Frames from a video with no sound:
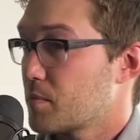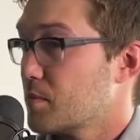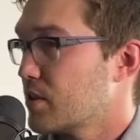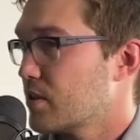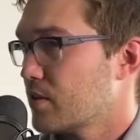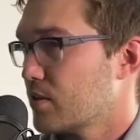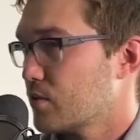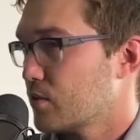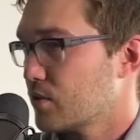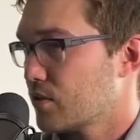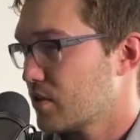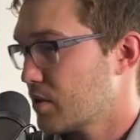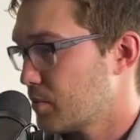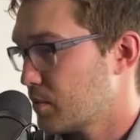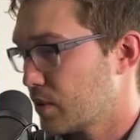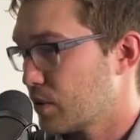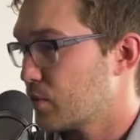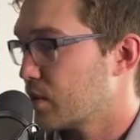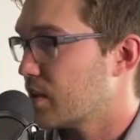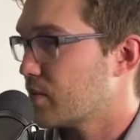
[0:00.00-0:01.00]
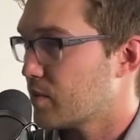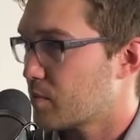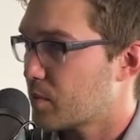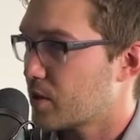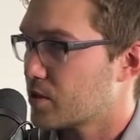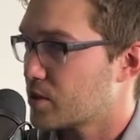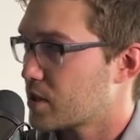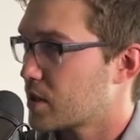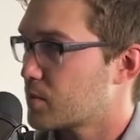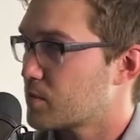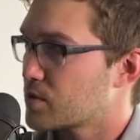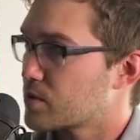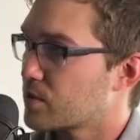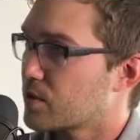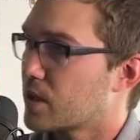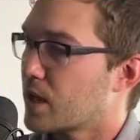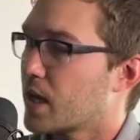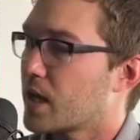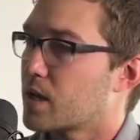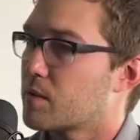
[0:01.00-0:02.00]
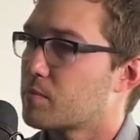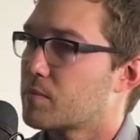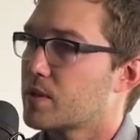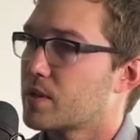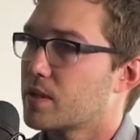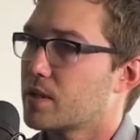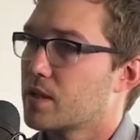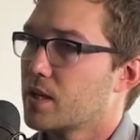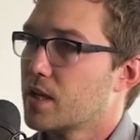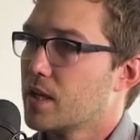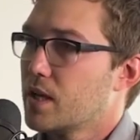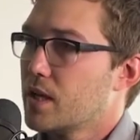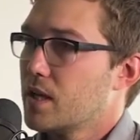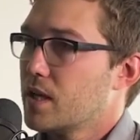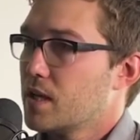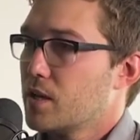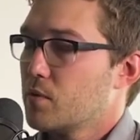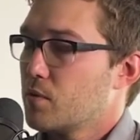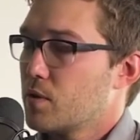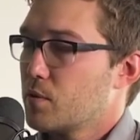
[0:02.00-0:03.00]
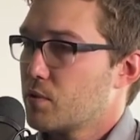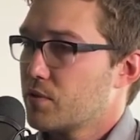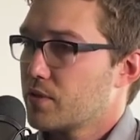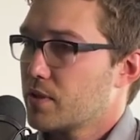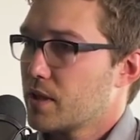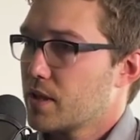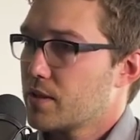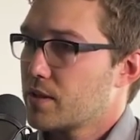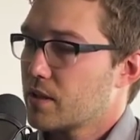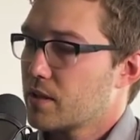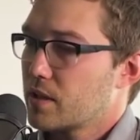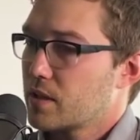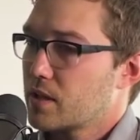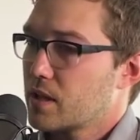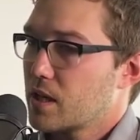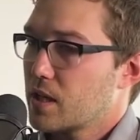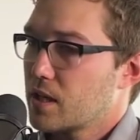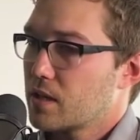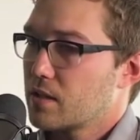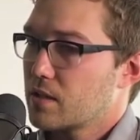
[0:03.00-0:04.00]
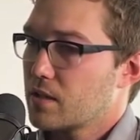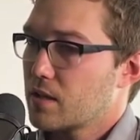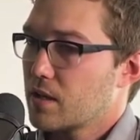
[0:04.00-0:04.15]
I mean, there was some degree of a budget I'm sure he had, but it wasn't anything like that.